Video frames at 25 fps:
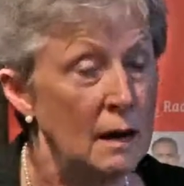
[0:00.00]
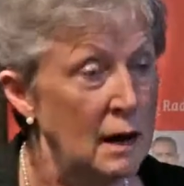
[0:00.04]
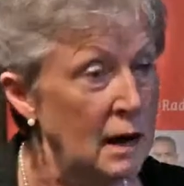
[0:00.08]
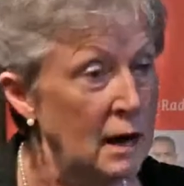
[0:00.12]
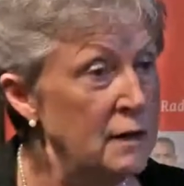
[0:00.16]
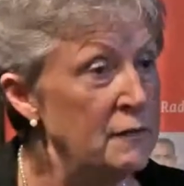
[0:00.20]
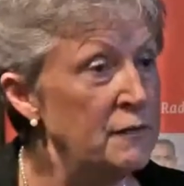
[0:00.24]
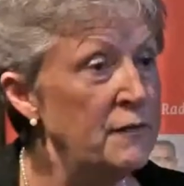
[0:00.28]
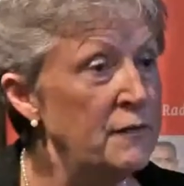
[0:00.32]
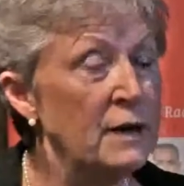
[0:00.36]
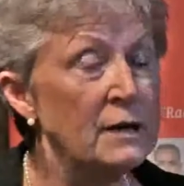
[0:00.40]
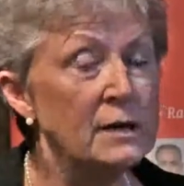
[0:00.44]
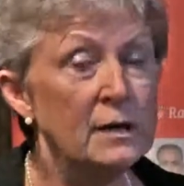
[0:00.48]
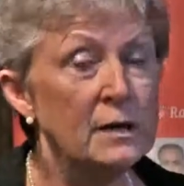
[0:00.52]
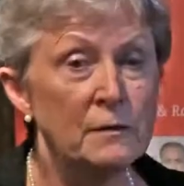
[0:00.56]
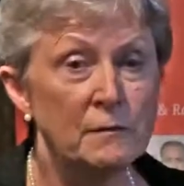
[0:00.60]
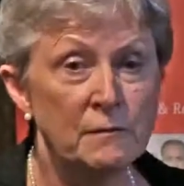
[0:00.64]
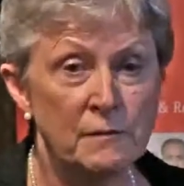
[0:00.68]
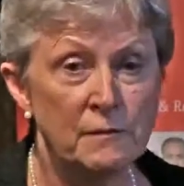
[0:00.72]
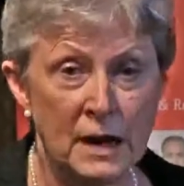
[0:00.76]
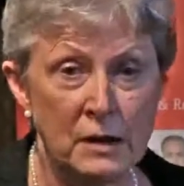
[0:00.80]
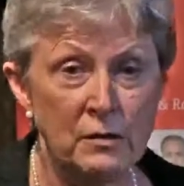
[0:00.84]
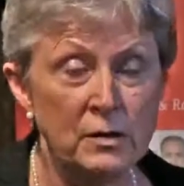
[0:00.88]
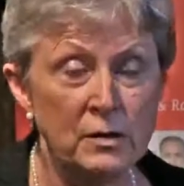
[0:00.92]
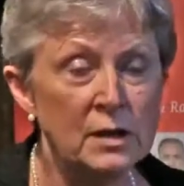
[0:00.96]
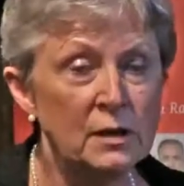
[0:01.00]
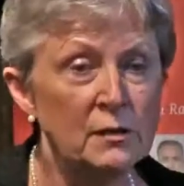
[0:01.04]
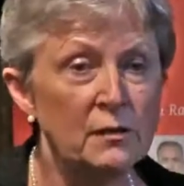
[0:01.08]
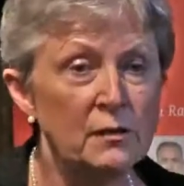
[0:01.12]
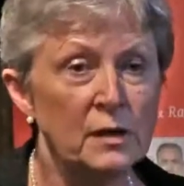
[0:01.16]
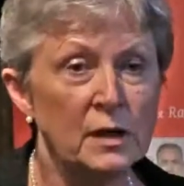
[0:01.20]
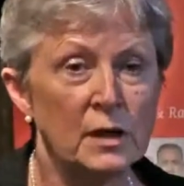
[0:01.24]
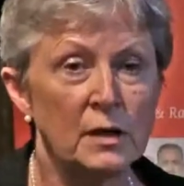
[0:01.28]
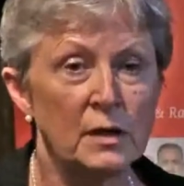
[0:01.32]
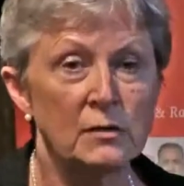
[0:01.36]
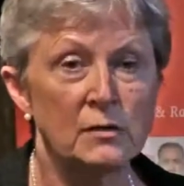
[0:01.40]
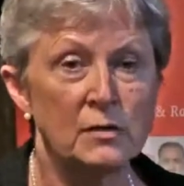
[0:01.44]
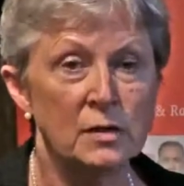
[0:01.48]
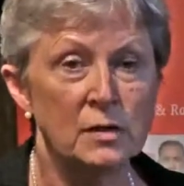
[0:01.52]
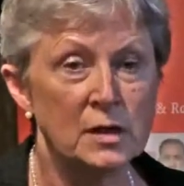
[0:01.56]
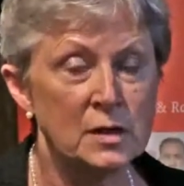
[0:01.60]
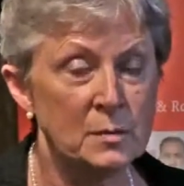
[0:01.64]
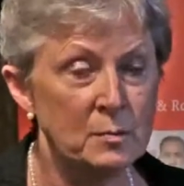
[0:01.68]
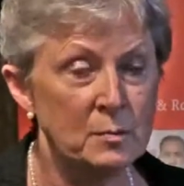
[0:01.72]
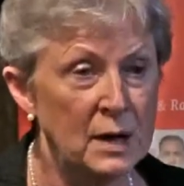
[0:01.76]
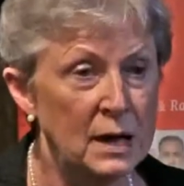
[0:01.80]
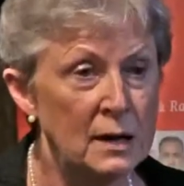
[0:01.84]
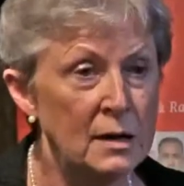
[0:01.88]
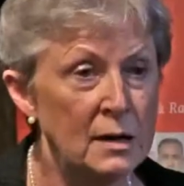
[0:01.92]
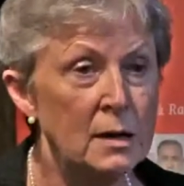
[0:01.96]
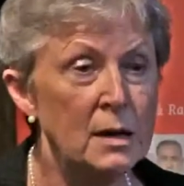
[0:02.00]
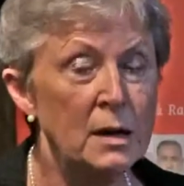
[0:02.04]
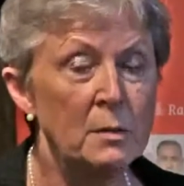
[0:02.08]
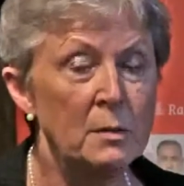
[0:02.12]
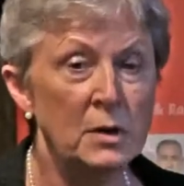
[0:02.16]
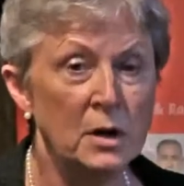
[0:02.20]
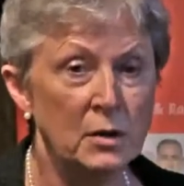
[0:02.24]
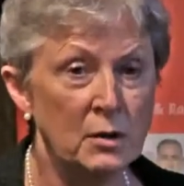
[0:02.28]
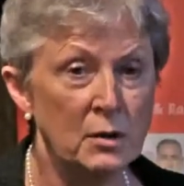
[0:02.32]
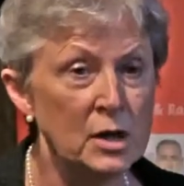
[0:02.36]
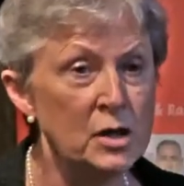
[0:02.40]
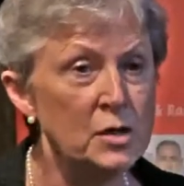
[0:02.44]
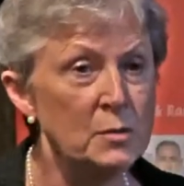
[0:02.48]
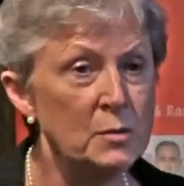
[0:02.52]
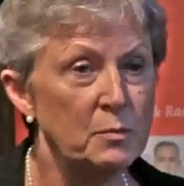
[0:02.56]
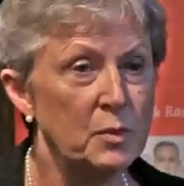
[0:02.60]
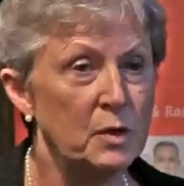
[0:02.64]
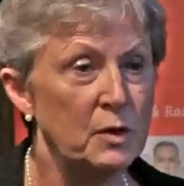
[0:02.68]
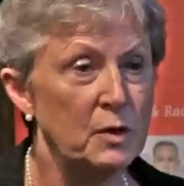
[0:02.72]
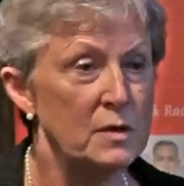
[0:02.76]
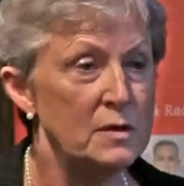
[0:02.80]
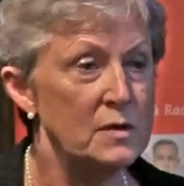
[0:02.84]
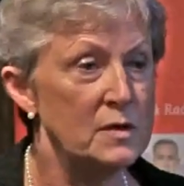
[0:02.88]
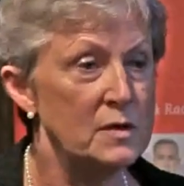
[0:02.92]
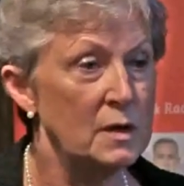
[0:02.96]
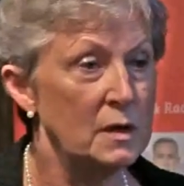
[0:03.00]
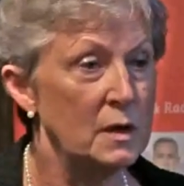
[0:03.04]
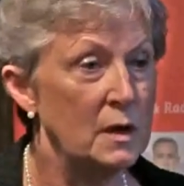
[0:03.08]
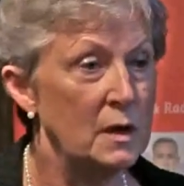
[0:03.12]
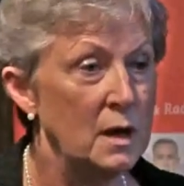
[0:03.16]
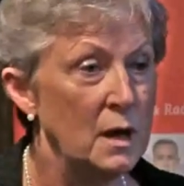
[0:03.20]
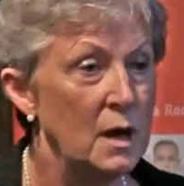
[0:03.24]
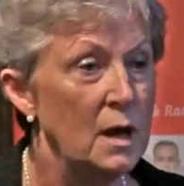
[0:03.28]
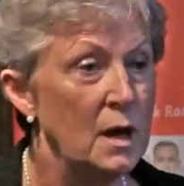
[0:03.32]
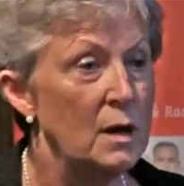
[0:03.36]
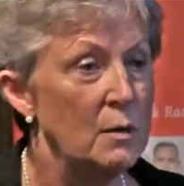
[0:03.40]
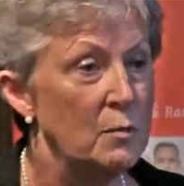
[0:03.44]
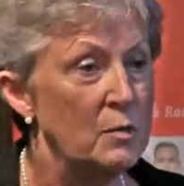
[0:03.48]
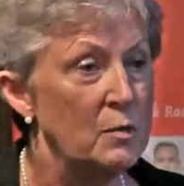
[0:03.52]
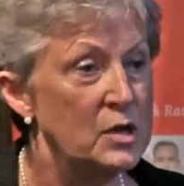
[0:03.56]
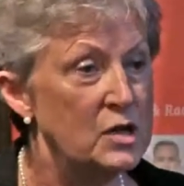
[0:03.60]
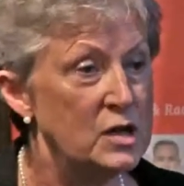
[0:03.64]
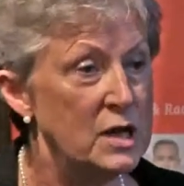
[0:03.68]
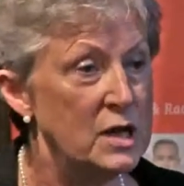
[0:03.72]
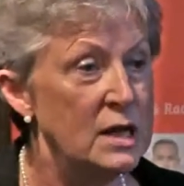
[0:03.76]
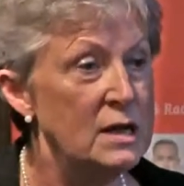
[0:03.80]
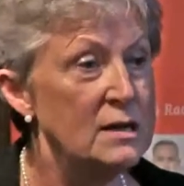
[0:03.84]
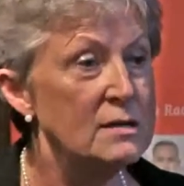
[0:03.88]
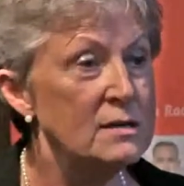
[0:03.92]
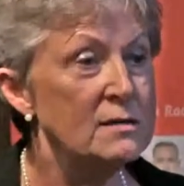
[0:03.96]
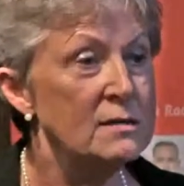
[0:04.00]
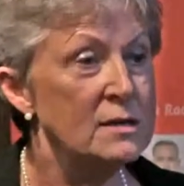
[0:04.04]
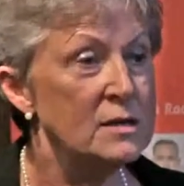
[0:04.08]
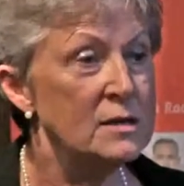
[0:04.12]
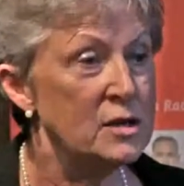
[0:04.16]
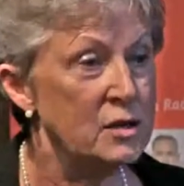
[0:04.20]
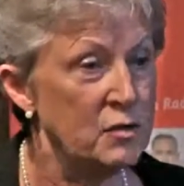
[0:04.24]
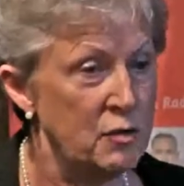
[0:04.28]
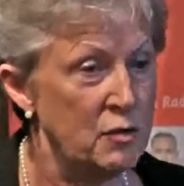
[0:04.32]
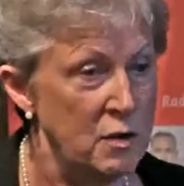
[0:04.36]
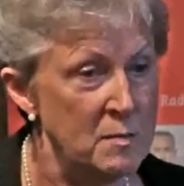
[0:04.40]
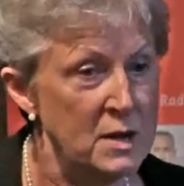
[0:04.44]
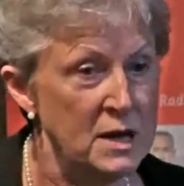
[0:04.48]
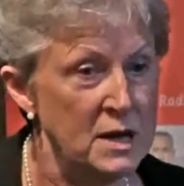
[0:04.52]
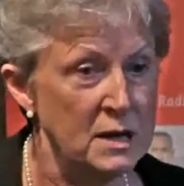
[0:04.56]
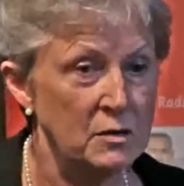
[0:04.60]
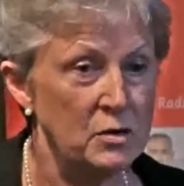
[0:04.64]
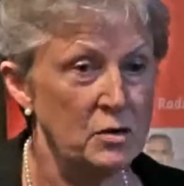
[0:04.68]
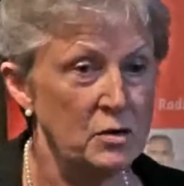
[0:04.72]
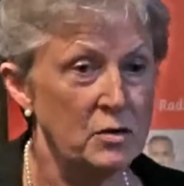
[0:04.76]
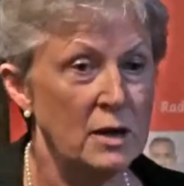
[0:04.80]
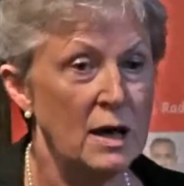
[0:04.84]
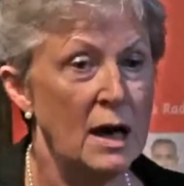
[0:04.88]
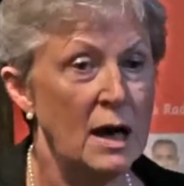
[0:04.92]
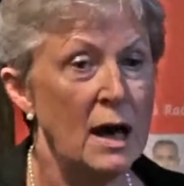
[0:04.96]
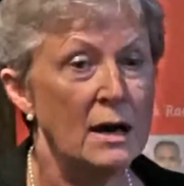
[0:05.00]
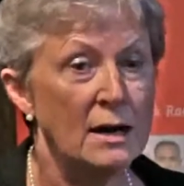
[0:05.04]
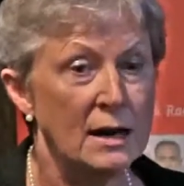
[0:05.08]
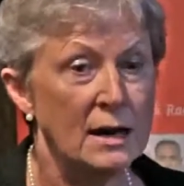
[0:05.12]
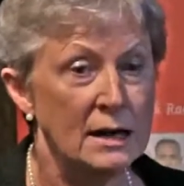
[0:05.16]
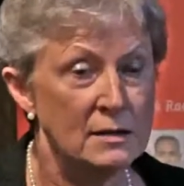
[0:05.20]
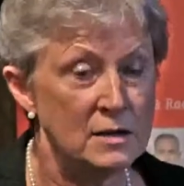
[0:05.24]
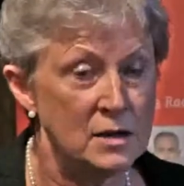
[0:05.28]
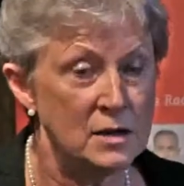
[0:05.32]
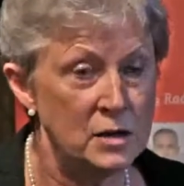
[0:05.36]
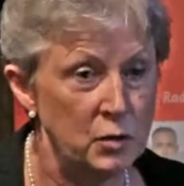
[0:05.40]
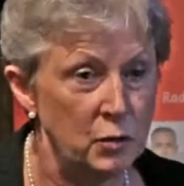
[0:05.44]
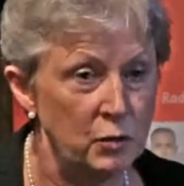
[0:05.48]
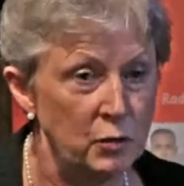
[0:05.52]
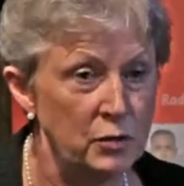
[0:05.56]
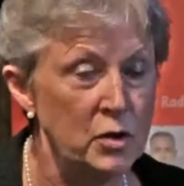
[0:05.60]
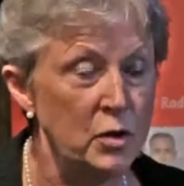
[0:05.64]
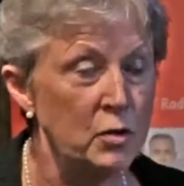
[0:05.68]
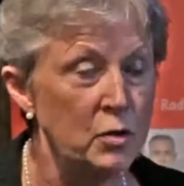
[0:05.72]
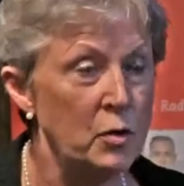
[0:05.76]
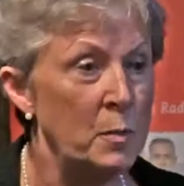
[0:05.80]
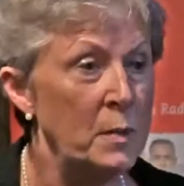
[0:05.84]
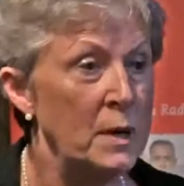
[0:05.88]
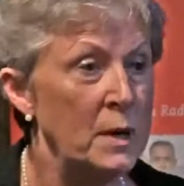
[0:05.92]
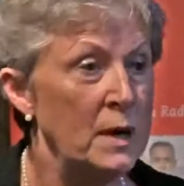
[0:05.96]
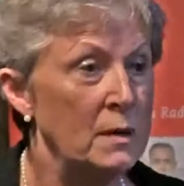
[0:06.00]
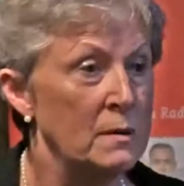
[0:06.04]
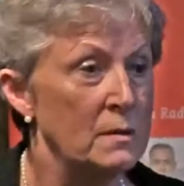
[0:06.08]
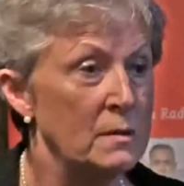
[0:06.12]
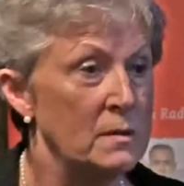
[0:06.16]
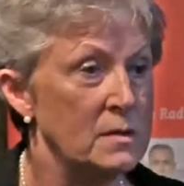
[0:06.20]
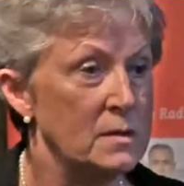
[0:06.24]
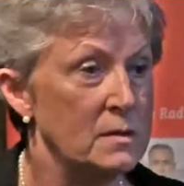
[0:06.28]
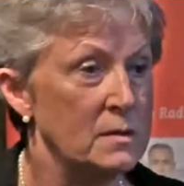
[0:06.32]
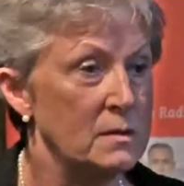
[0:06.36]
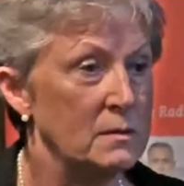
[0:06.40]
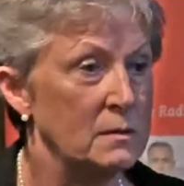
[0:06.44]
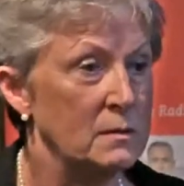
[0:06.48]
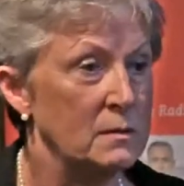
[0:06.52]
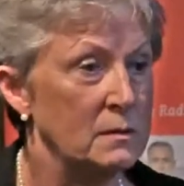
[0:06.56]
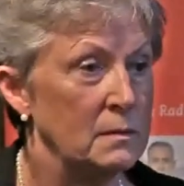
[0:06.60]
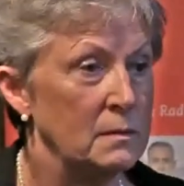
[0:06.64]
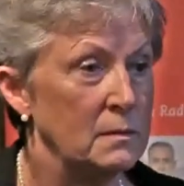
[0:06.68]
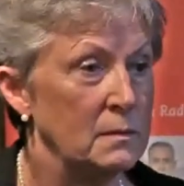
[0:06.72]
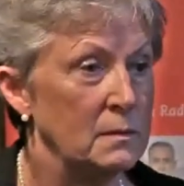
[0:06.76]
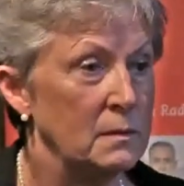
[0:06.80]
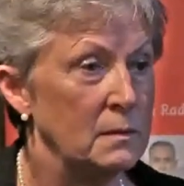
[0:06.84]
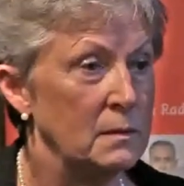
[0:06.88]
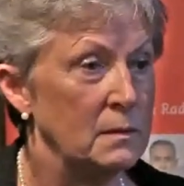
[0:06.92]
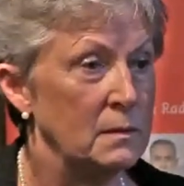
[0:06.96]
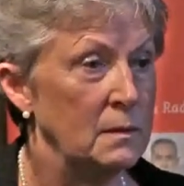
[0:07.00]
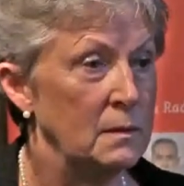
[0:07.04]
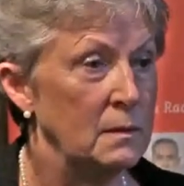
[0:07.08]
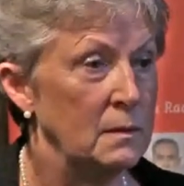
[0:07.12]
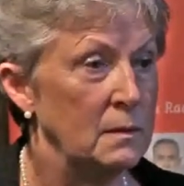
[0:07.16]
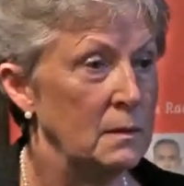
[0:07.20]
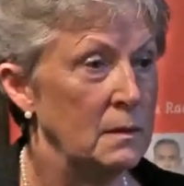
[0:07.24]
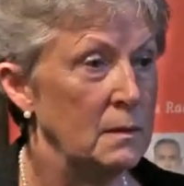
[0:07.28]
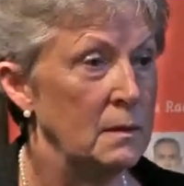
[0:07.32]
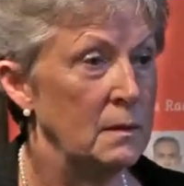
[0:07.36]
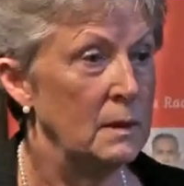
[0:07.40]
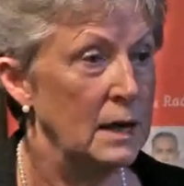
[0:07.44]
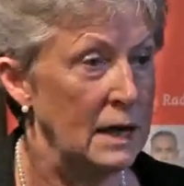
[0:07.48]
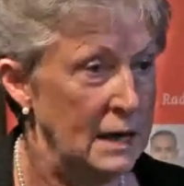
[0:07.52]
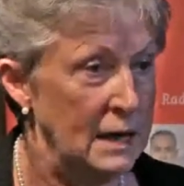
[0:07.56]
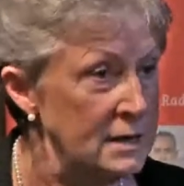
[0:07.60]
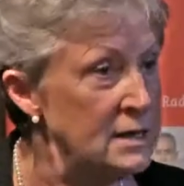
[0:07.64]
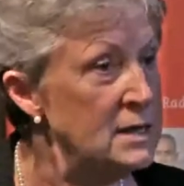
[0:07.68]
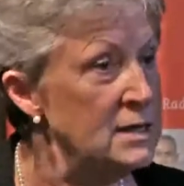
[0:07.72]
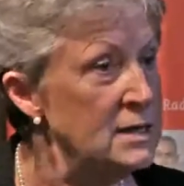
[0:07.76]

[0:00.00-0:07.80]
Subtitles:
I find it very difficult to explain an immigration policy which is discriminatory against non-Europeans. It